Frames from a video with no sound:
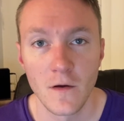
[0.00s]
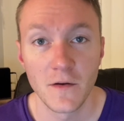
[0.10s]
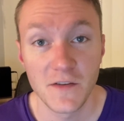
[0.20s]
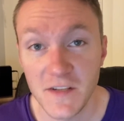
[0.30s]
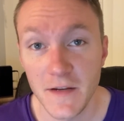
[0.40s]

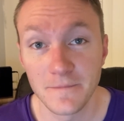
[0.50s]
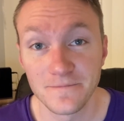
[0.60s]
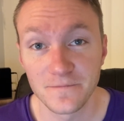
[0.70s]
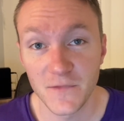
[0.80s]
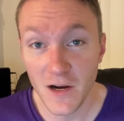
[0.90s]
You see,
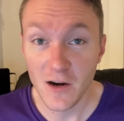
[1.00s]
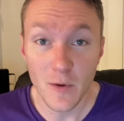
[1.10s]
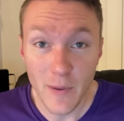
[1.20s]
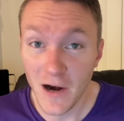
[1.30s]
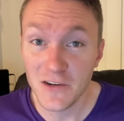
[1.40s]
there are
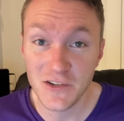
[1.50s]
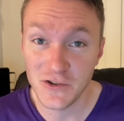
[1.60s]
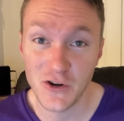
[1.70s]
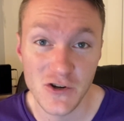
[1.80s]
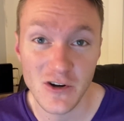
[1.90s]
comparisons
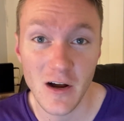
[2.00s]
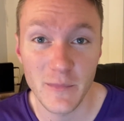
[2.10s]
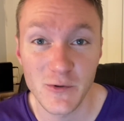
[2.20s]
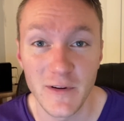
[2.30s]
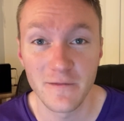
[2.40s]
you can draw
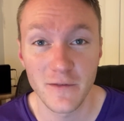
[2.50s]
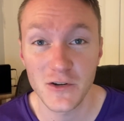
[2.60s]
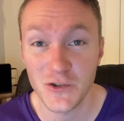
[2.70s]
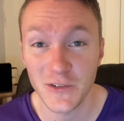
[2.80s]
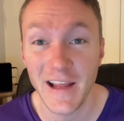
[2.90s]
between
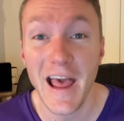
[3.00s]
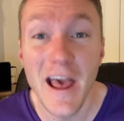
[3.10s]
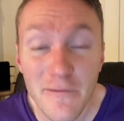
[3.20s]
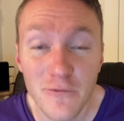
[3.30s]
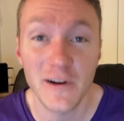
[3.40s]
virtually
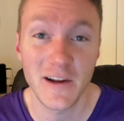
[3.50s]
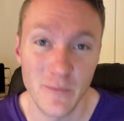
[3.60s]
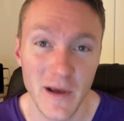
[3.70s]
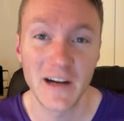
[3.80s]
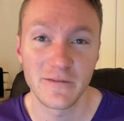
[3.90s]
every
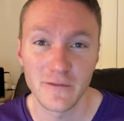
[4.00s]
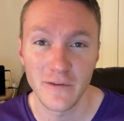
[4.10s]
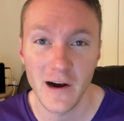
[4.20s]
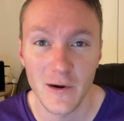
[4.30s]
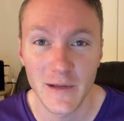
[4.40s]
competitive
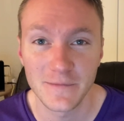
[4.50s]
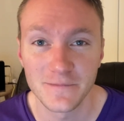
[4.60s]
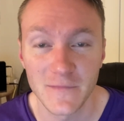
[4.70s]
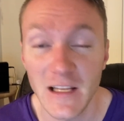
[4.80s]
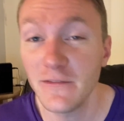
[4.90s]
environment,
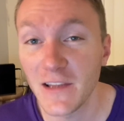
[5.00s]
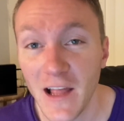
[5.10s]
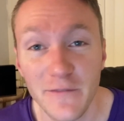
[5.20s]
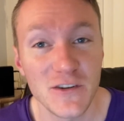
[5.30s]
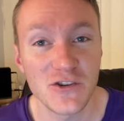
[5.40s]
even
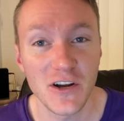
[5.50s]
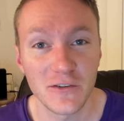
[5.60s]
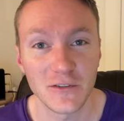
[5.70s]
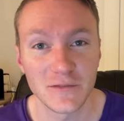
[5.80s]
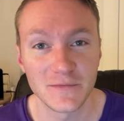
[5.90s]
life in
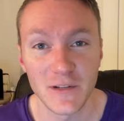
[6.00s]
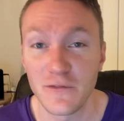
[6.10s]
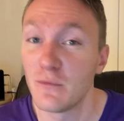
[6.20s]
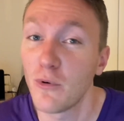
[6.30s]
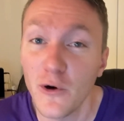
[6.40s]
general,
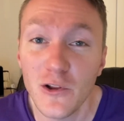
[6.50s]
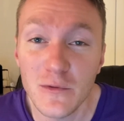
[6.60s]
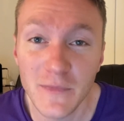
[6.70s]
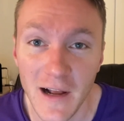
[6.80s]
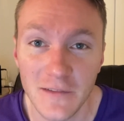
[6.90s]
if you boil
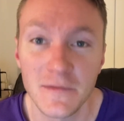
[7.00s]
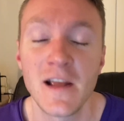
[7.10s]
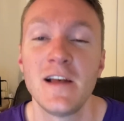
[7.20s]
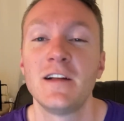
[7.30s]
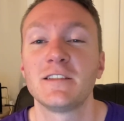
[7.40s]
them down
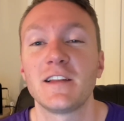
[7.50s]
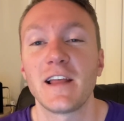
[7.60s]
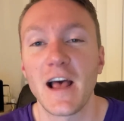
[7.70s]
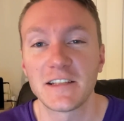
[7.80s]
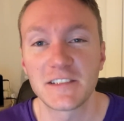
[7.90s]
to
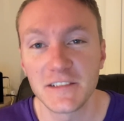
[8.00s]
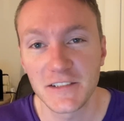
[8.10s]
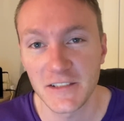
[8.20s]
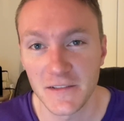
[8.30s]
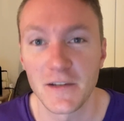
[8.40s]
the
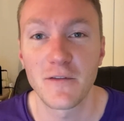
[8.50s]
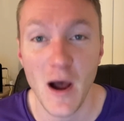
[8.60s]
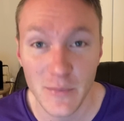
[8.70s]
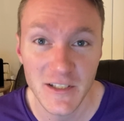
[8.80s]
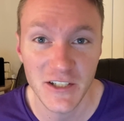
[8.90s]
essence of
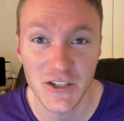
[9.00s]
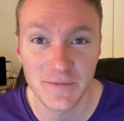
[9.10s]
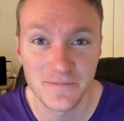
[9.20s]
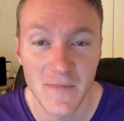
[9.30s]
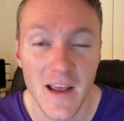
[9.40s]

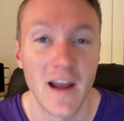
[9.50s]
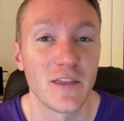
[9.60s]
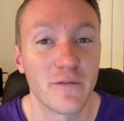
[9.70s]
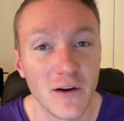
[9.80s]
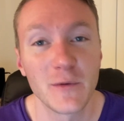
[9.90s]
competition and
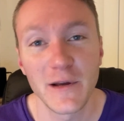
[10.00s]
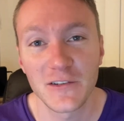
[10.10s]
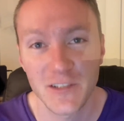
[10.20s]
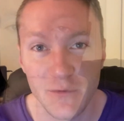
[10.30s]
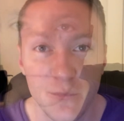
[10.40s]
the
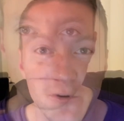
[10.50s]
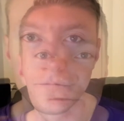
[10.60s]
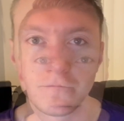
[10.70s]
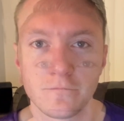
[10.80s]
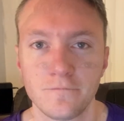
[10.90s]
fundamentals of
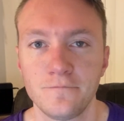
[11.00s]
improvement.